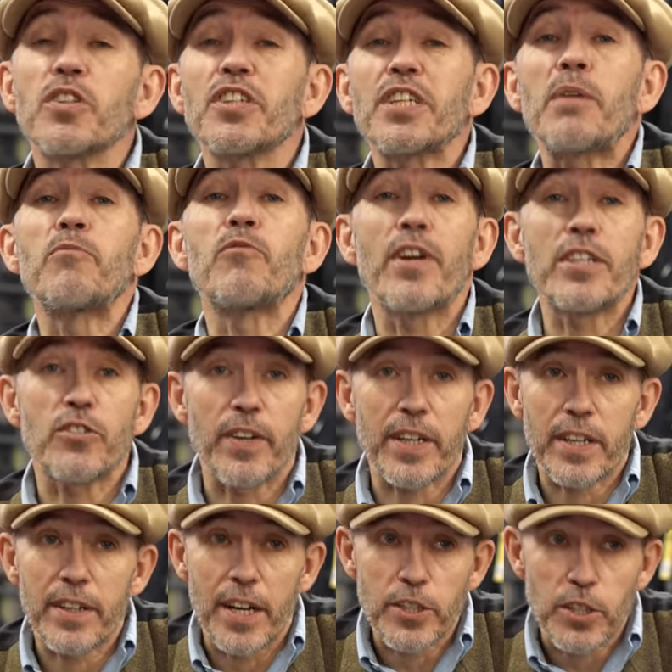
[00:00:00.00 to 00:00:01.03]
same
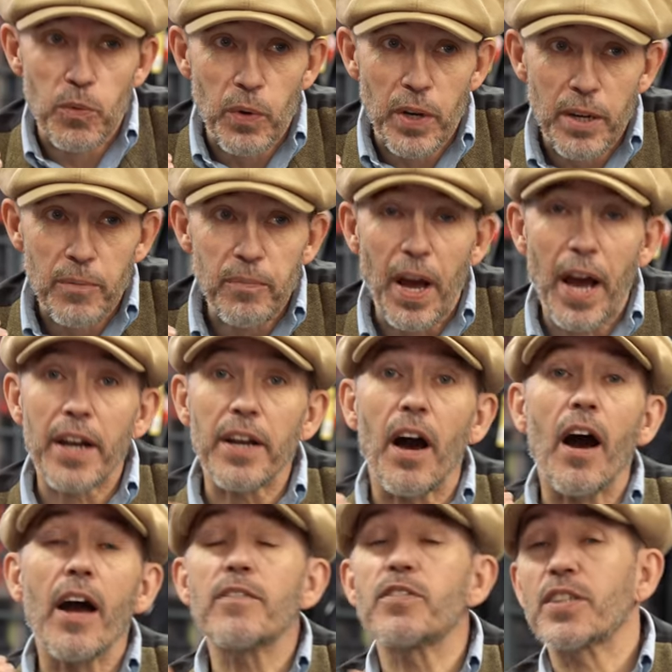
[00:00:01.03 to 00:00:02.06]
rhetoric, as it were. And
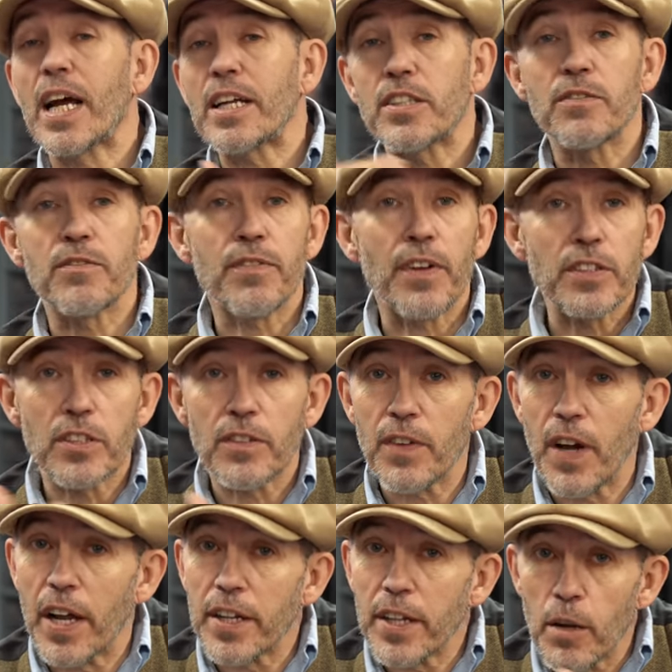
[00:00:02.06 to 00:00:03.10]
I've sat in front of
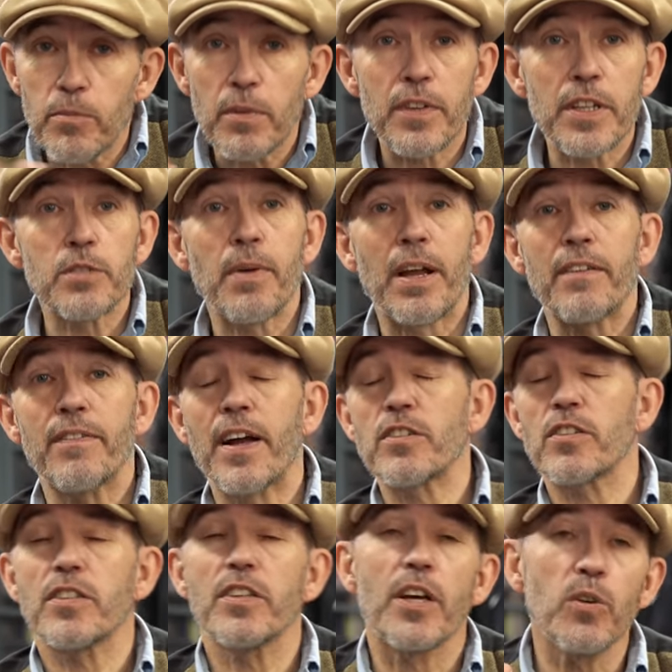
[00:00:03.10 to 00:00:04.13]
a number of these
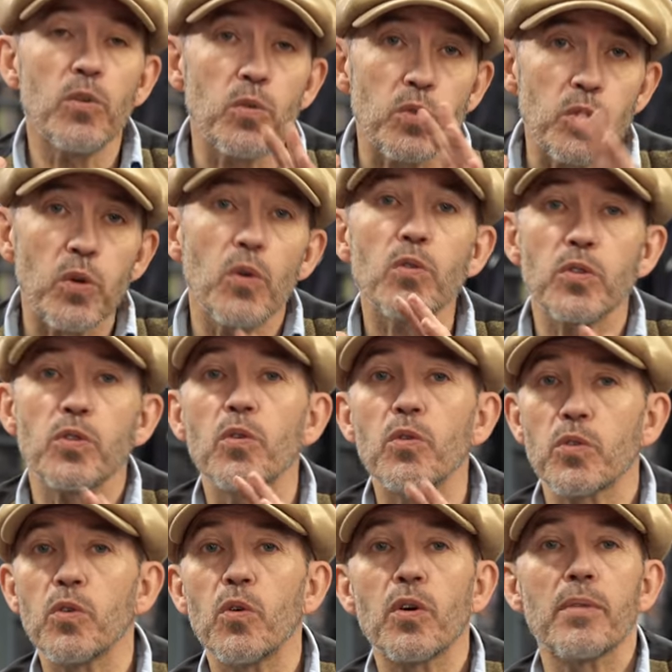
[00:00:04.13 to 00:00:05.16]
manufacturers, and they all
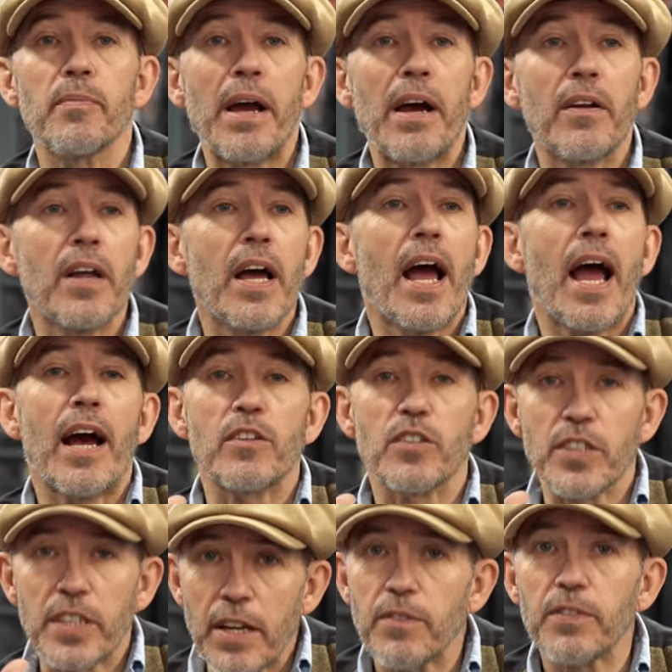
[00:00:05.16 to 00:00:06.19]
talk about how
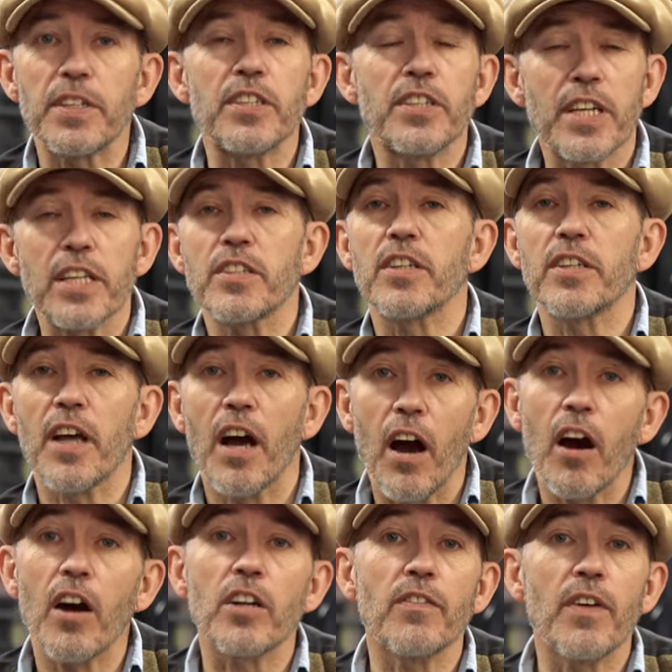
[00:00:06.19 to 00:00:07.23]
safety sits at the
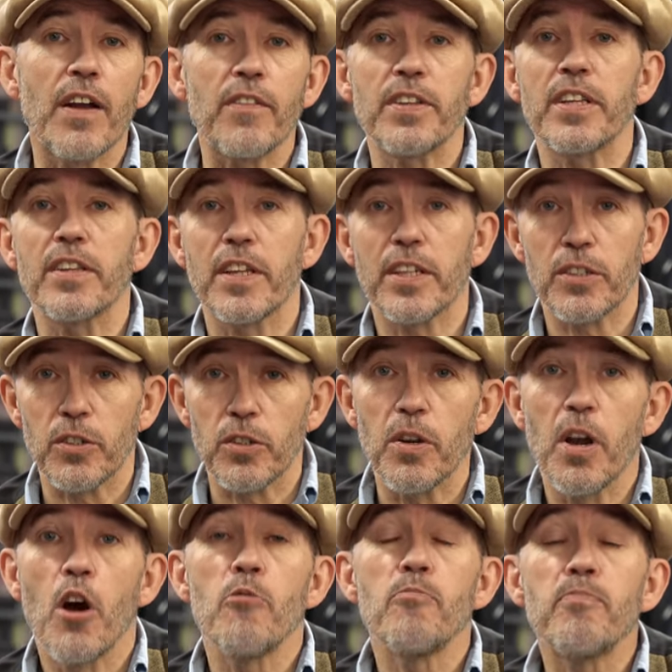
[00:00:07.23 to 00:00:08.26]
heart of everything they do.
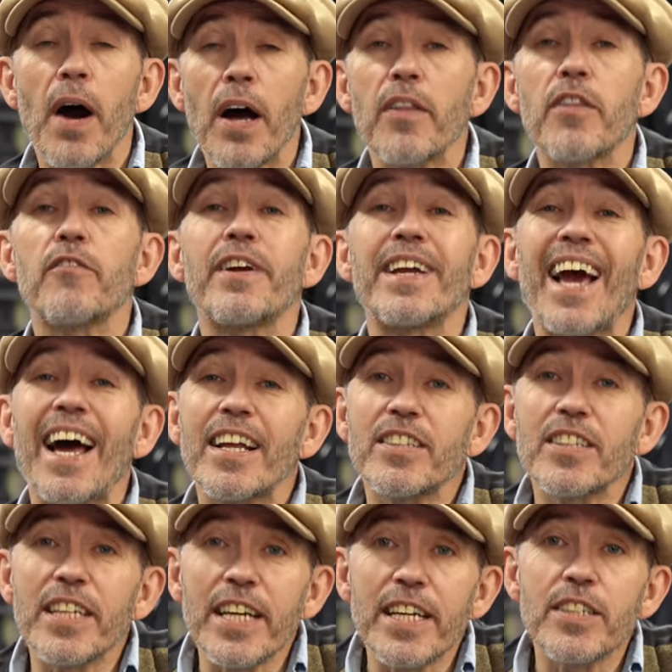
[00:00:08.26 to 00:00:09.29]
But the
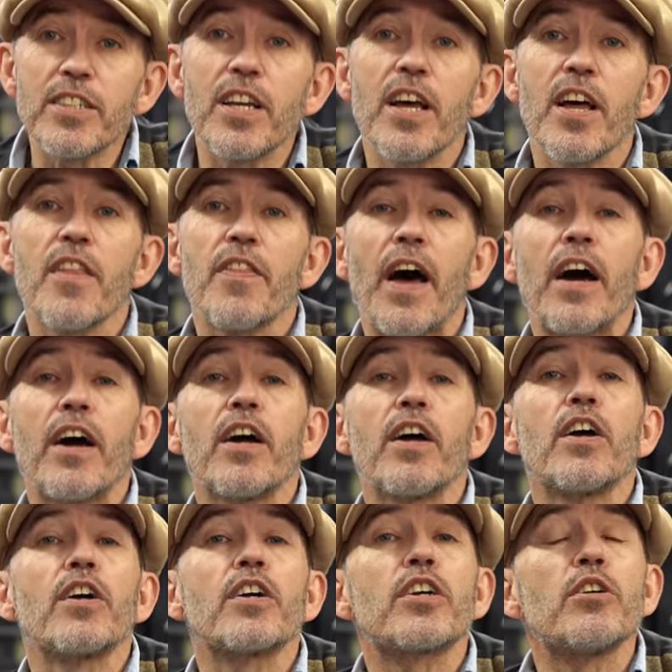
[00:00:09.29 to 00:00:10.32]
reality is that
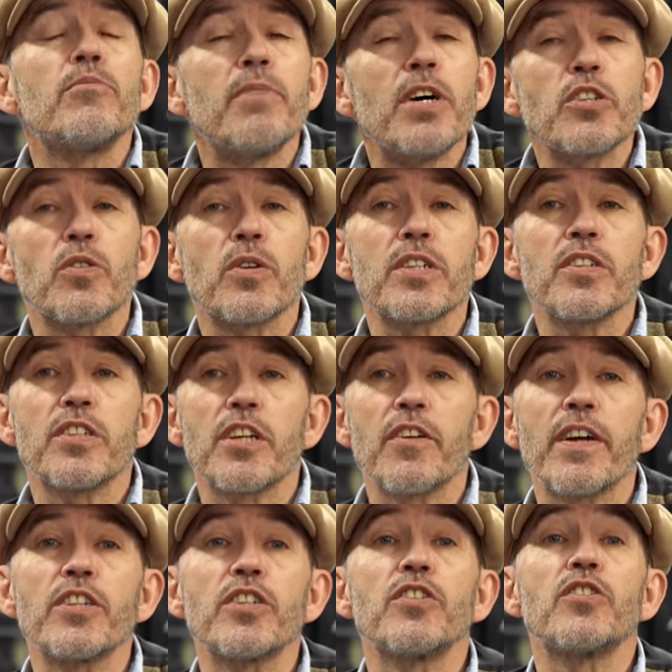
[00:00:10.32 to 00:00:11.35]
commercial
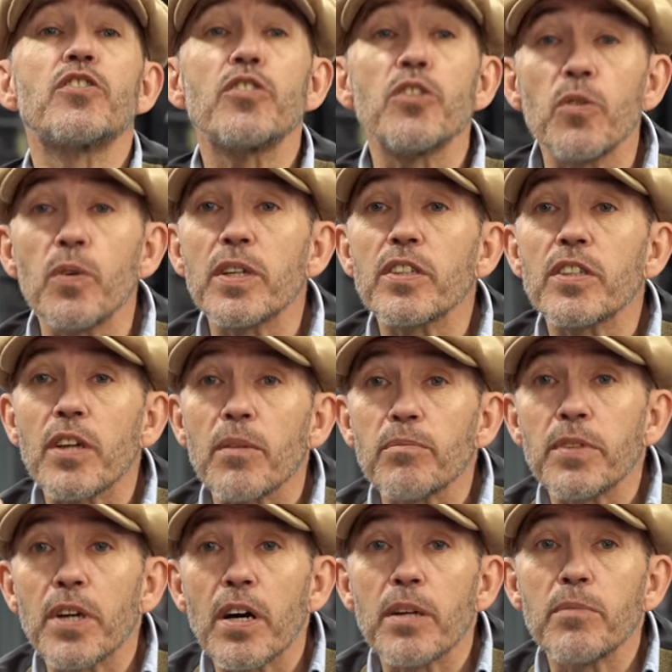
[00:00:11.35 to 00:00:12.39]
considerations do at
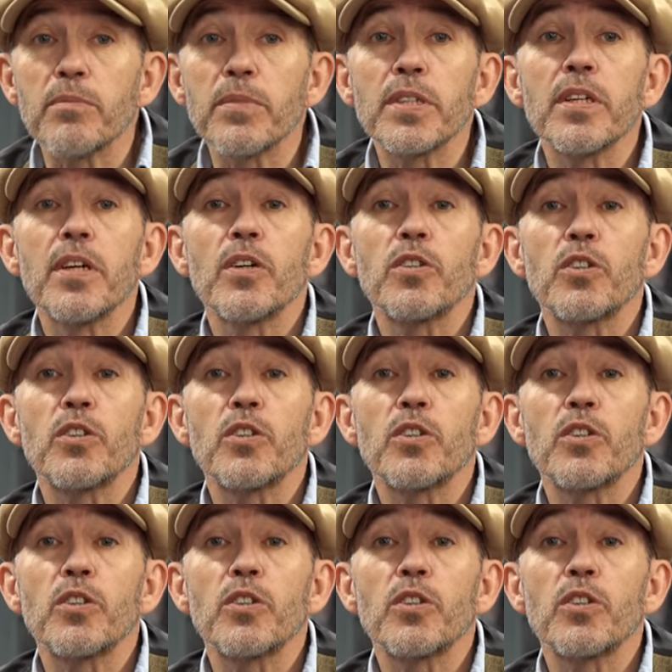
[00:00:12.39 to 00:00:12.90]
times